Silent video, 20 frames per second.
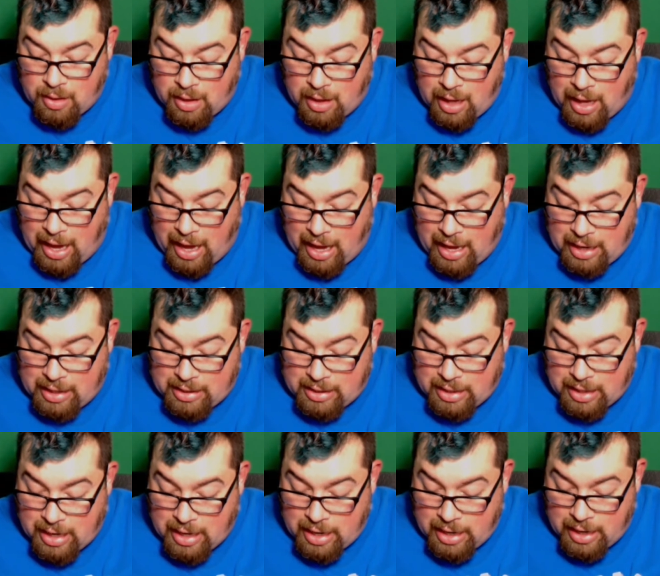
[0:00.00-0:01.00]
And
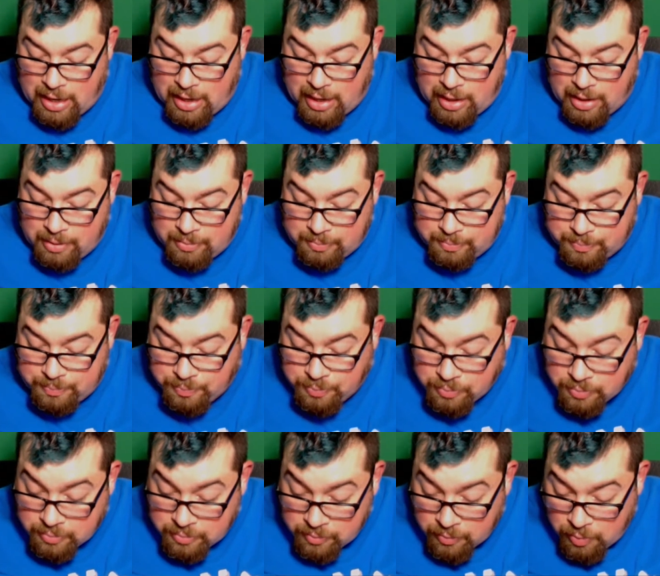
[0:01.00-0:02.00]
uh,
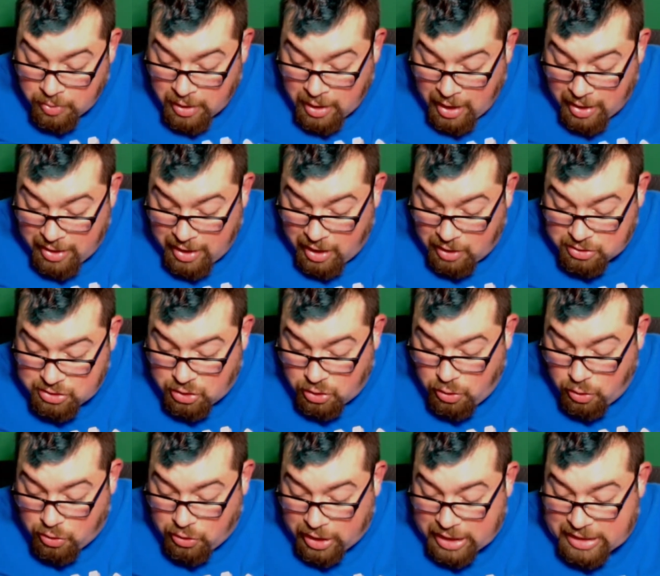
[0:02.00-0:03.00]
they also
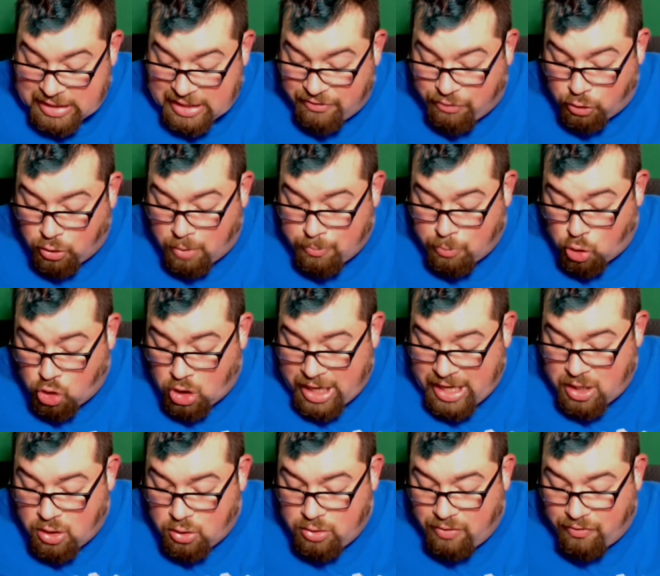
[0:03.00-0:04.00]
go crazy for a
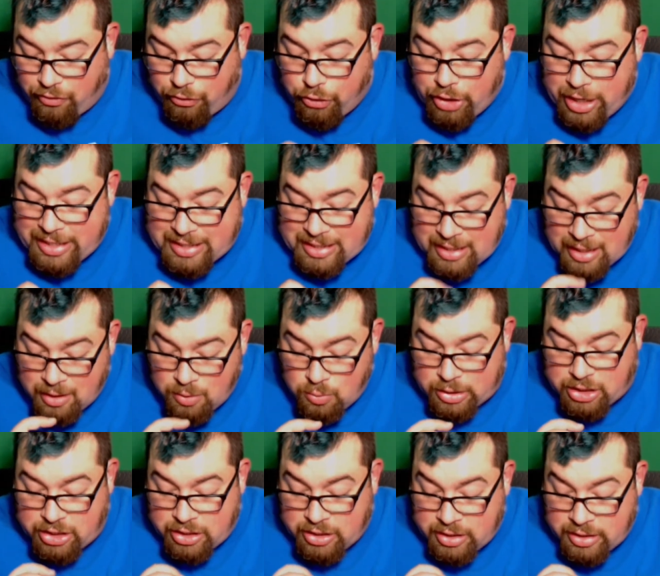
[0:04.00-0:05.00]
meringue and fresa,
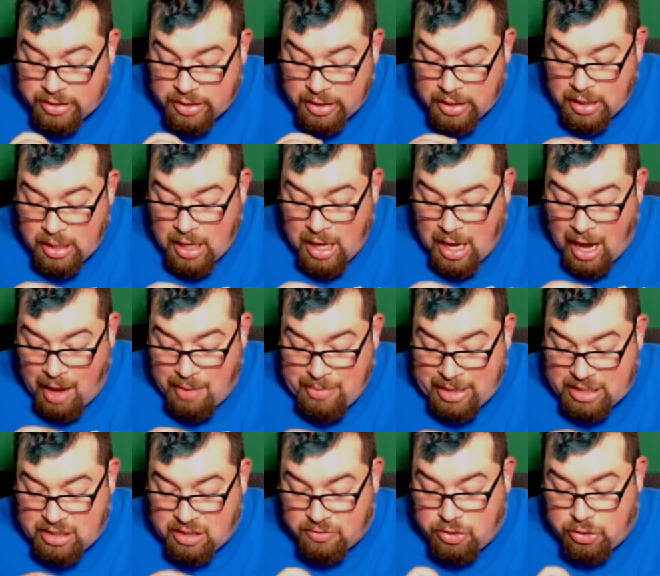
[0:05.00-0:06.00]
which is a
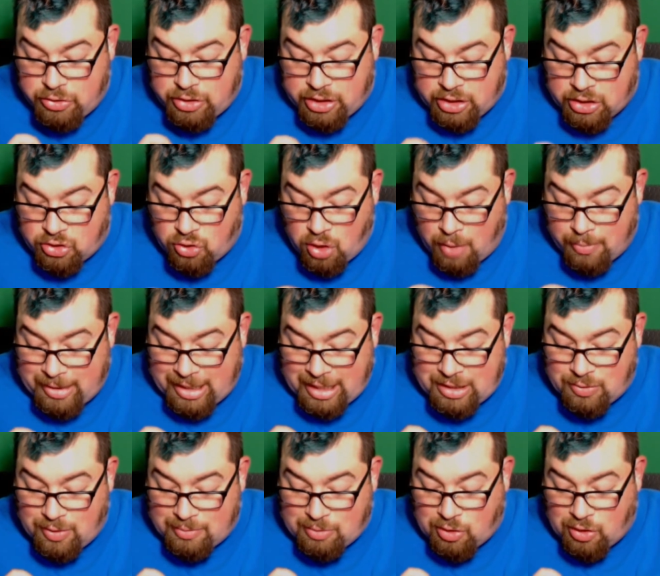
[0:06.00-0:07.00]
mix of juicy
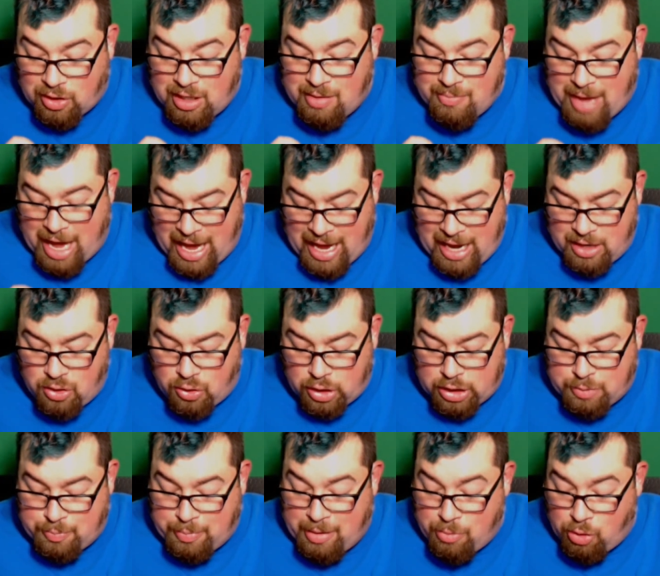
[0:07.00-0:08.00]
strawberries, whipped cream, and
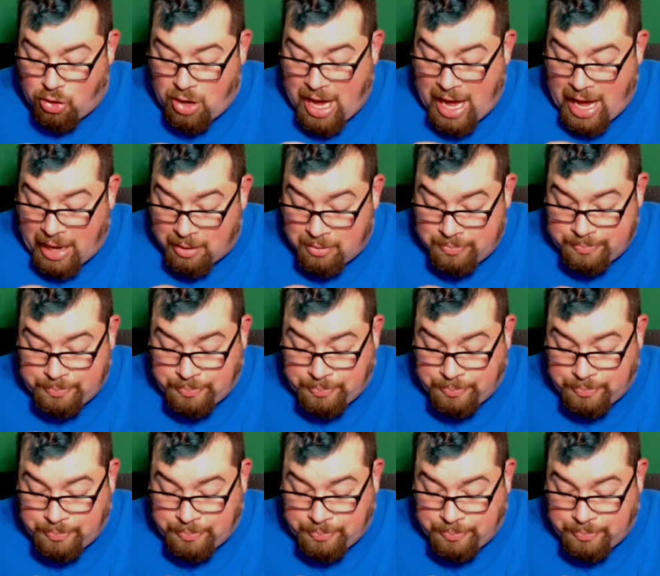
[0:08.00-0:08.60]
crispy meringue.